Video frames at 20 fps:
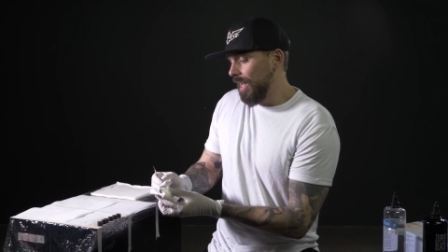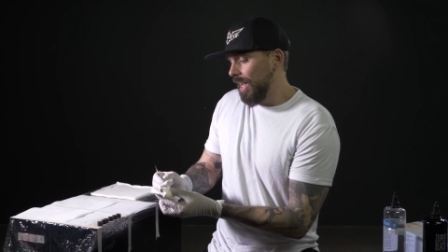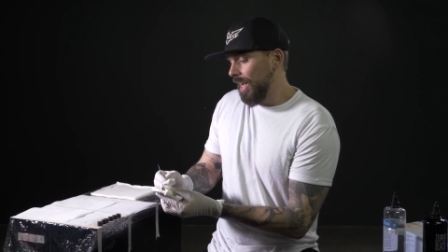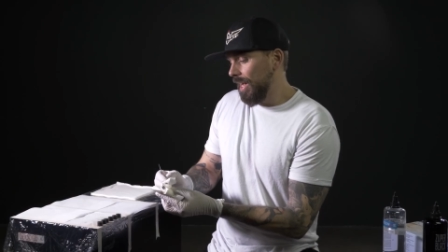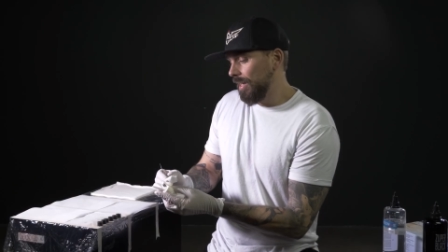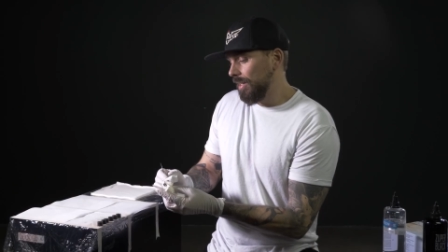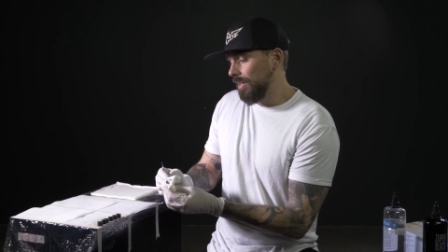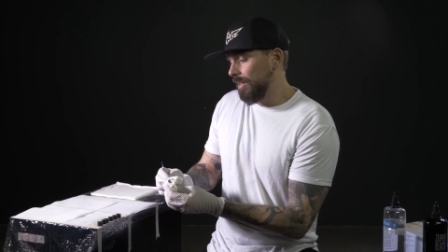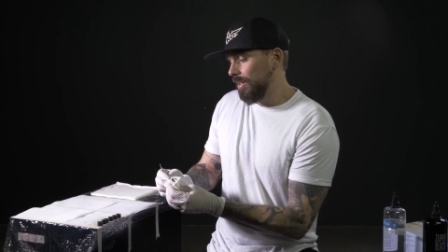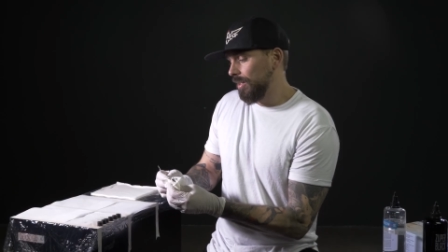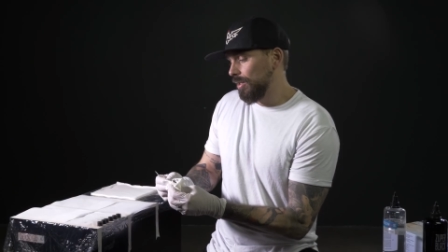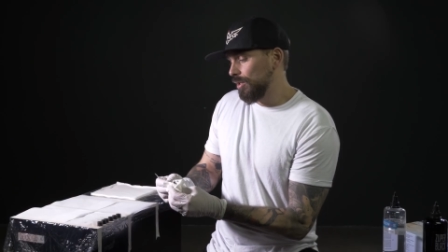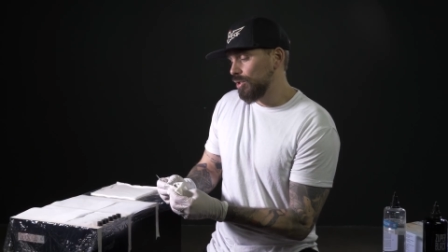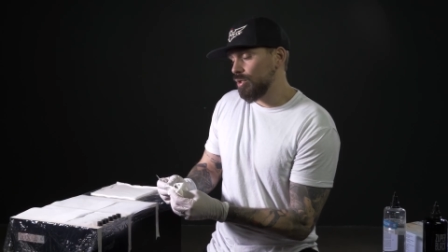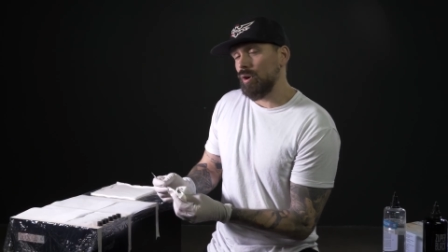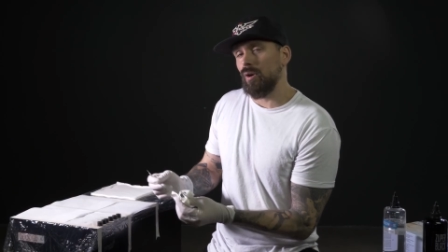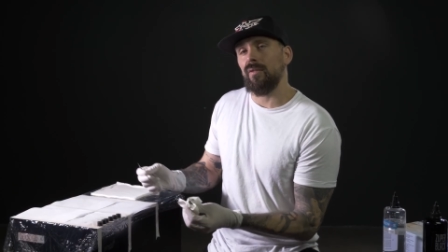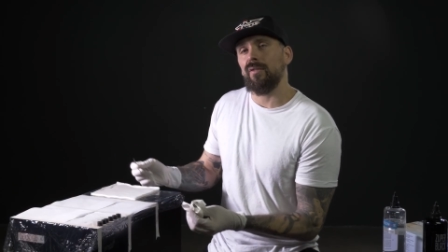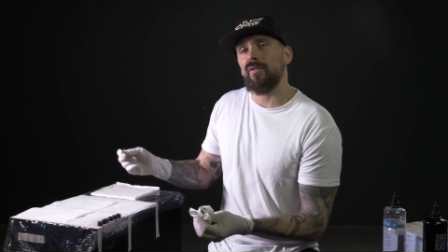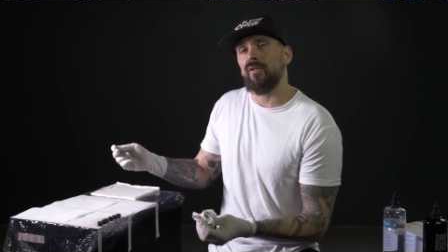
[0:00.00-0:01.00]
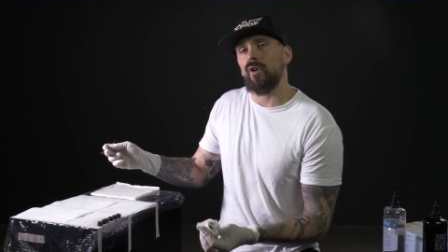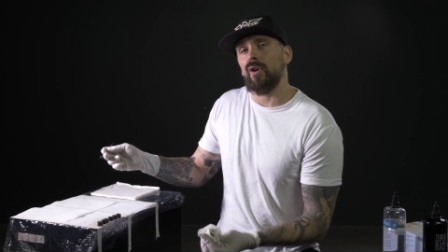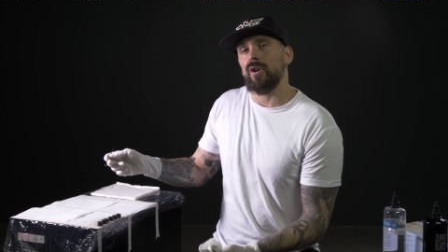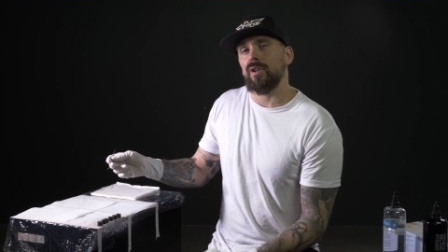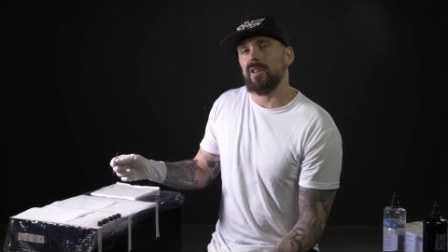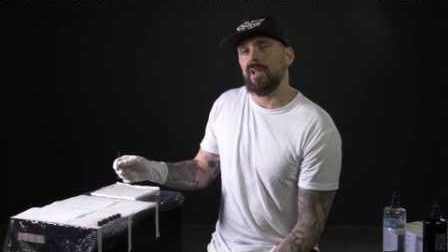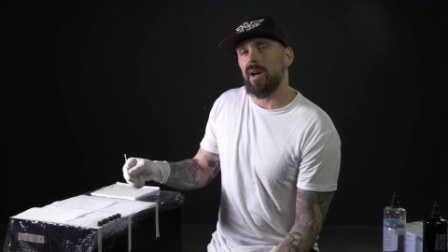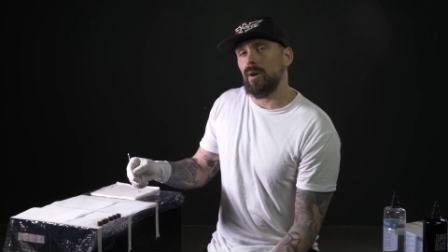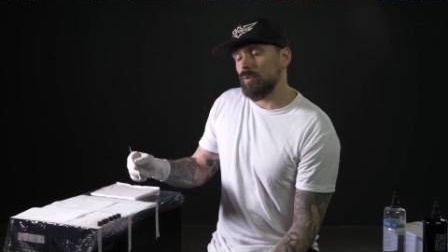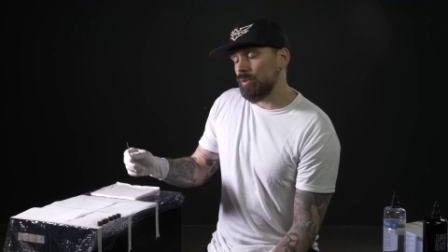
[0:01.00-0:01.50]
And so
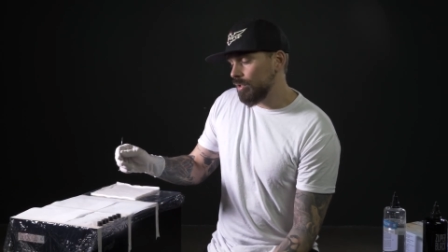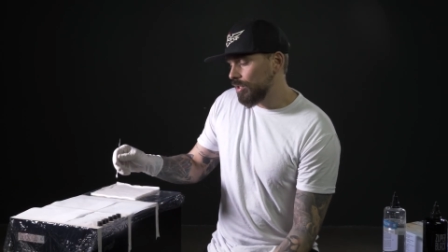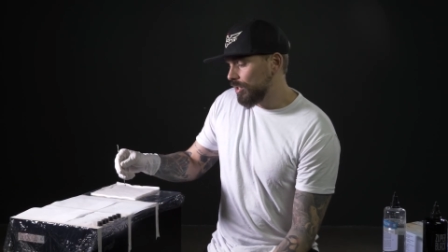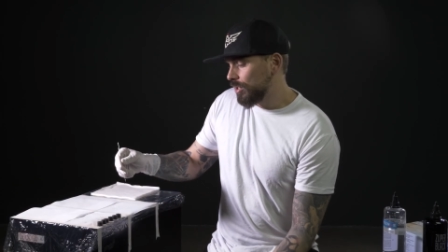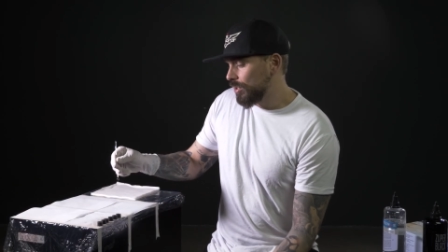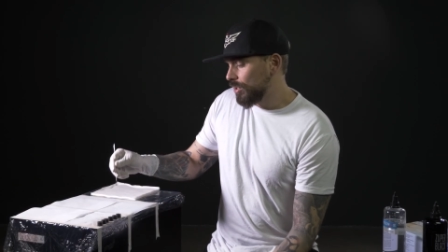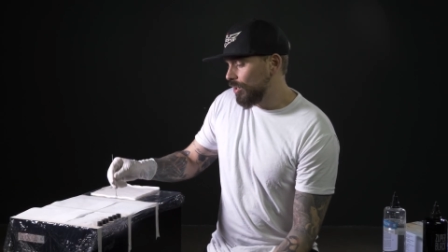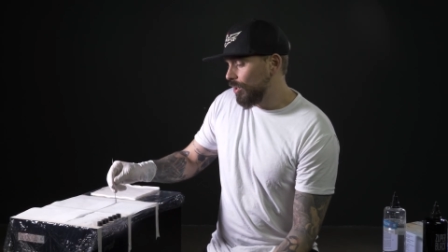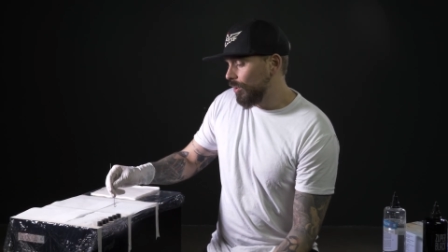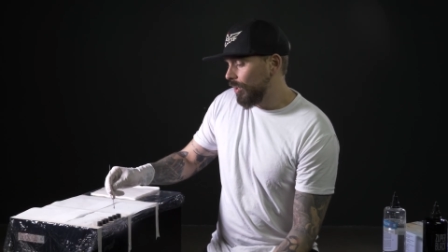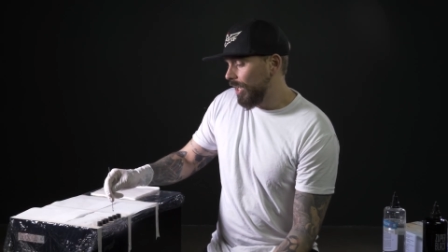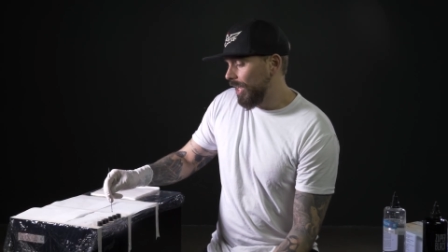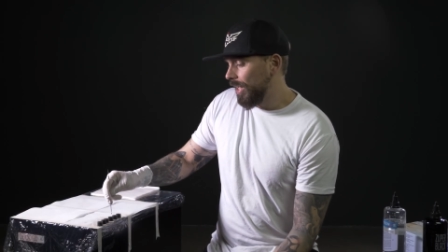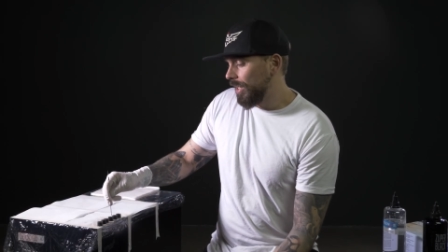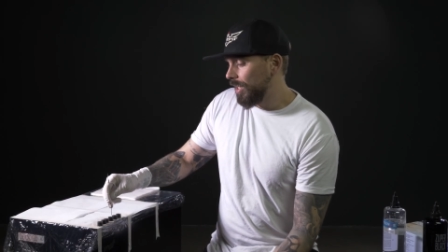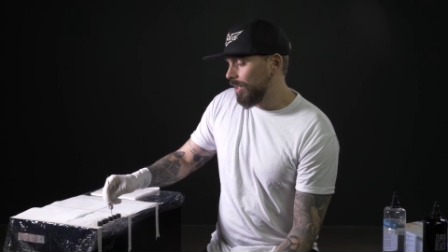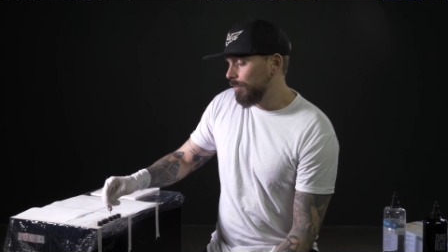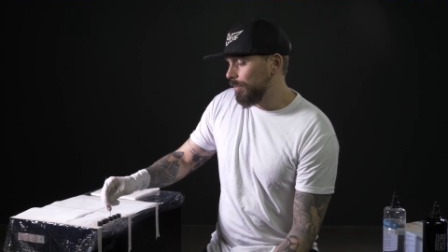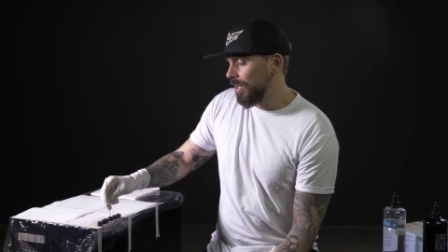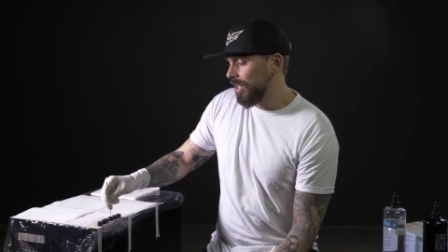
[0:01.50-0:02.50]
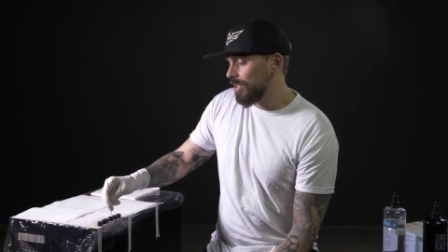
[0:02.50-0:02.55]
forth. Now you just go ahead and